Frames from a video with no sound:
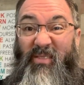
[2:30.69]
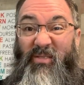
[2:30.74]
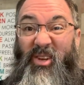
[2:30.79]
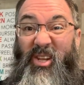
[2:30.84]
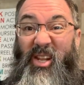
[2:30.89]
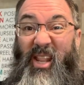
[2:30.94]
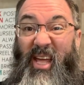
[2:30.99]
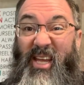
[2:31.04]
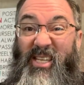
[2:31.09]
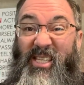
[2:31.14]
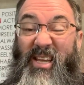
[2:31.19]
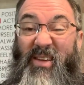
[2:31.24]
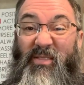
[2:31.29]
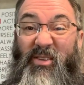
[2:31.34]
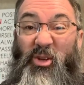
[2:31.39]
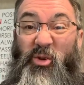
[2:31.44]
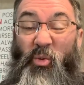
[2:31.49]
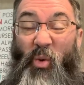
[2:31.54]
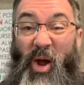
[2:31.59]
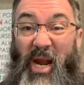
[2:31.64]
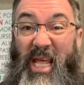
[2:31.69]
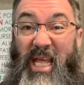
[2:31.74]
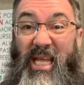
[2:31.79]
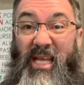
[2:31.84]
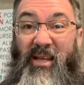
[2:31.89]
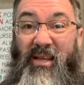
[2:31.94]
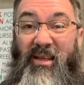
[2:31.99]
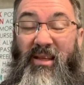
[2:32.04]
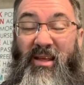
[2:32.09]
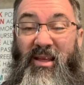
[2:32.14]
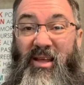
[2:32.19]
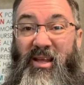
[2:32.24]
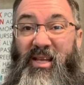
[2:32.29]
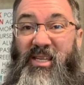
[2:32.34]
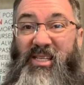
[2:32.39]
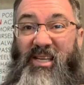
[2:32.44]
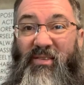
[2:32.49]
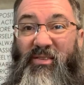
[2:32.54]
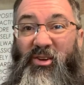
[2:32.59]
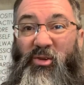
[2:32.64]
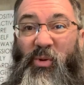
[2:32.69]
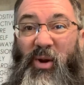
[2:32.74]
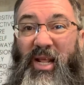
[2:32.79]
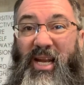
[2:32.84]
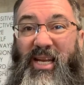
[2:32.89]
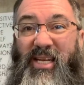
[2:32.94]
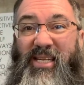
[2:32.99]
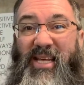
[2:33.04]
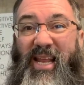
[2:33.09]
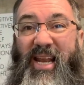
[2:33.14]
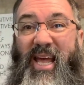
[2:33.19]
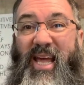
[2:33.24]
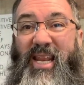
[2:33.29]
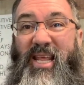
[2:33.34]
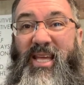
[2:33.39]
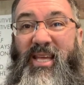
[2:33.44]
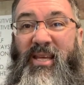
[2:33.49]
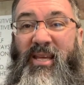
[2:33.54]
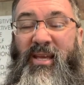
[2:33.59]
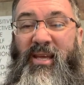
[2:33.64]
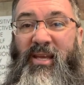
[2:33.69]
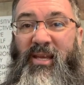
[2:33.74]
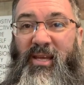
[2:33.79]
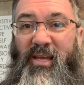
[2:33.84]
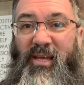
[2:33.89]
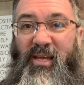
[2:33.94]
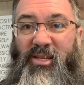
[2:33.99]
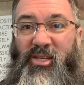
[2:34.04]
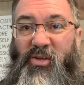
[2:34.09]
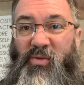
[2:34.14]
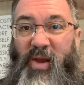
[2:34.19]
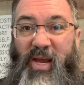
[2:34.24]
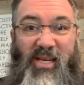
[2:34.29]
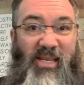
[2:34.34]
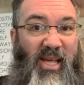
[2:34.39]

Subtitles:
If you did like 720 to 1080 is great.